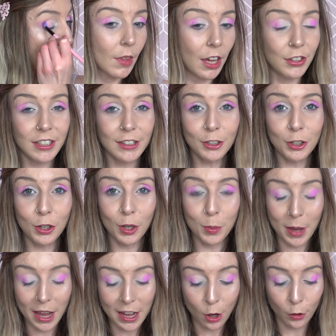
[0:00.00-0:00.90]
I think the
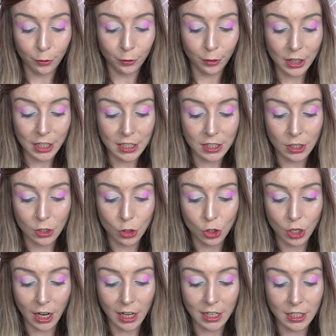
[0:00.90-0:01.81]
colour payoff for this
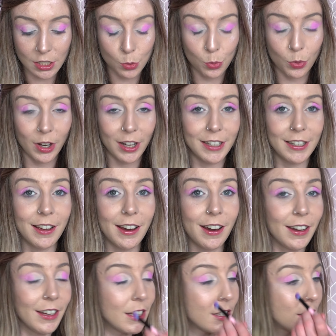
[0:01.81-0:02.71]
shade is really
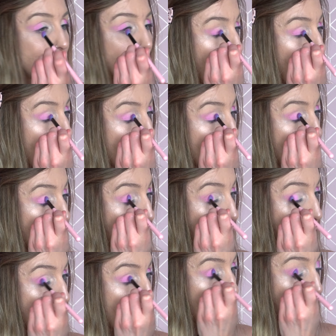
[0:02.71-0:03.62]
nice. It's
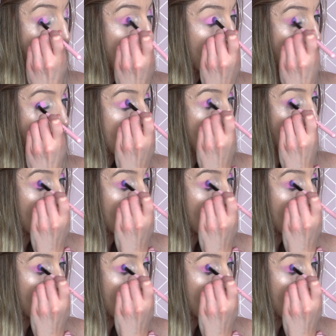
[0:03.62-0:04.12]
such a pretty